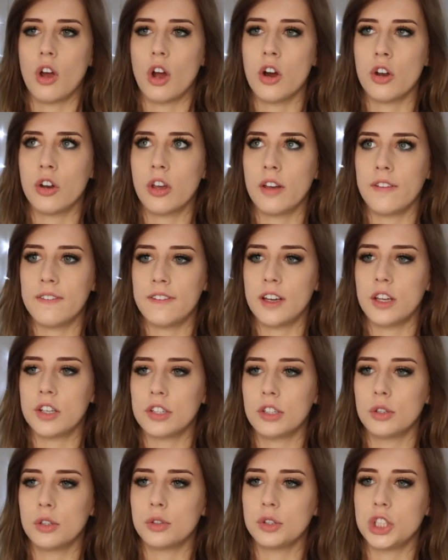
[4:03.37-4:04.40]
On her first
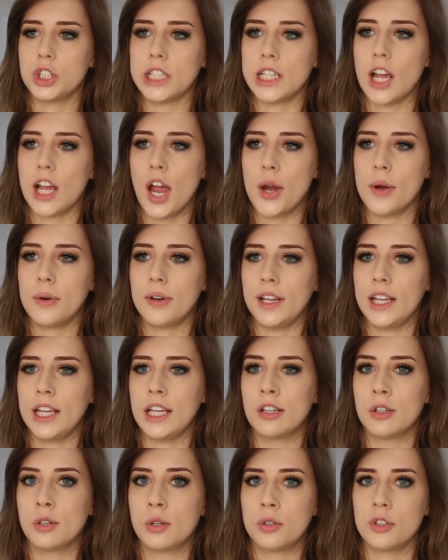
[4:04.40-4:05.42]
launch, she only
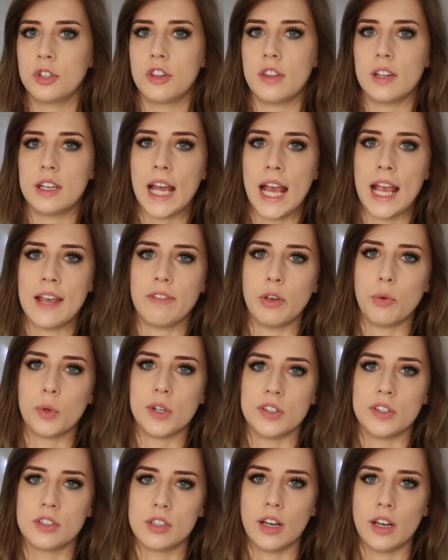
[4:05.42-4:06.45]
launched the navy
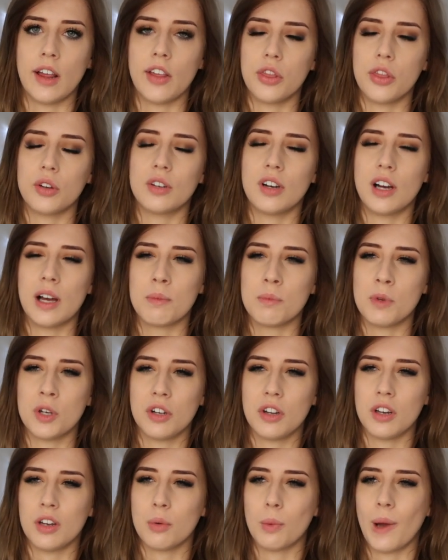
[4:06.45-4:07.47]
ones, and I thought, I'm not
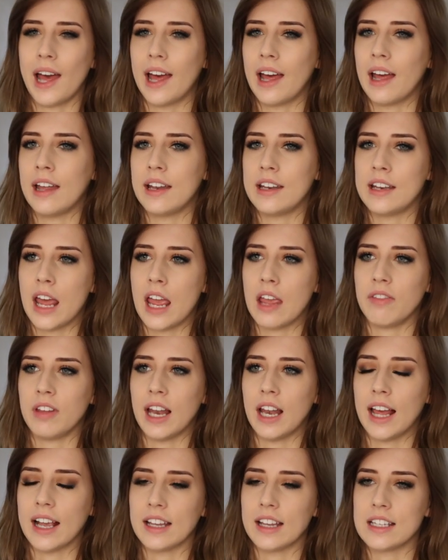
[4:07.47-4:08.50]
gonna wear navy
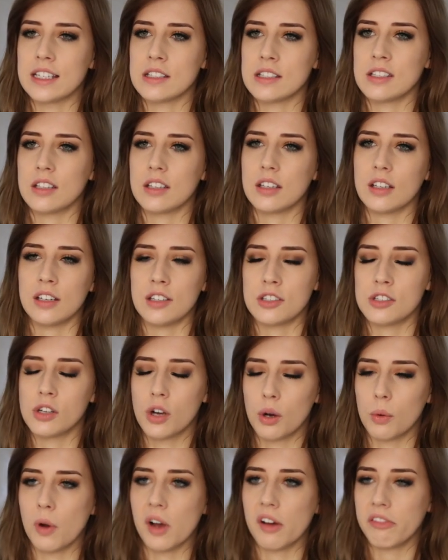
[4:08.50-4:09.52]
leggings, it's
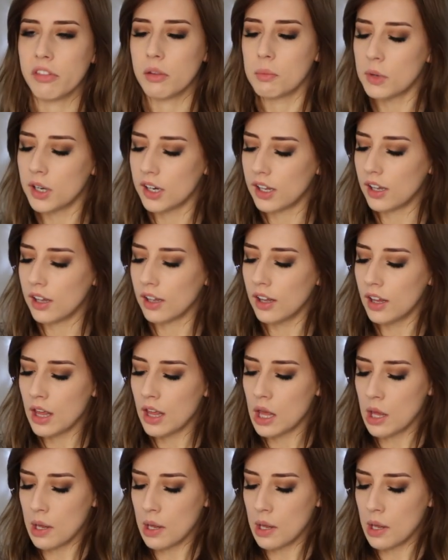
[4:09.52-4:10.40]
not worth the money.